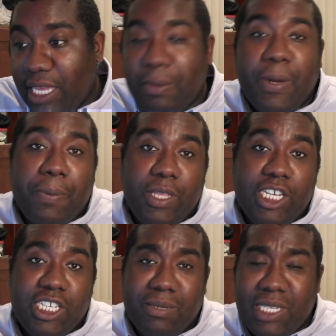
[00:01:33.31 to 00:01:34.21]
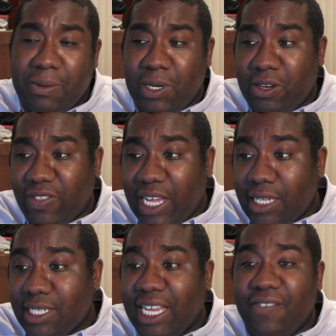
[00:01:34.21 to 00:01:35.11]
They have a population of
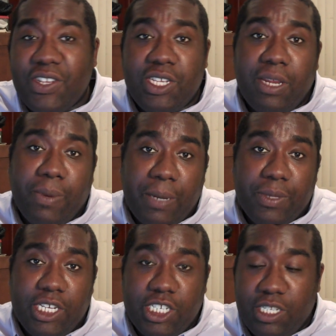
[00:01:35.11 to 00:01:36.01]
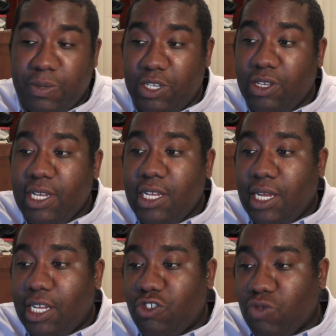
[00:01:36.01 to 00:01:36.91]
700,000. Obviously, their population has been
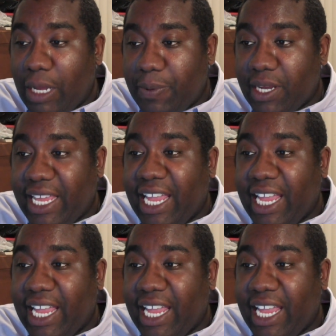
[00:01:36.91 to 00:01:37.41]
uh, dropping.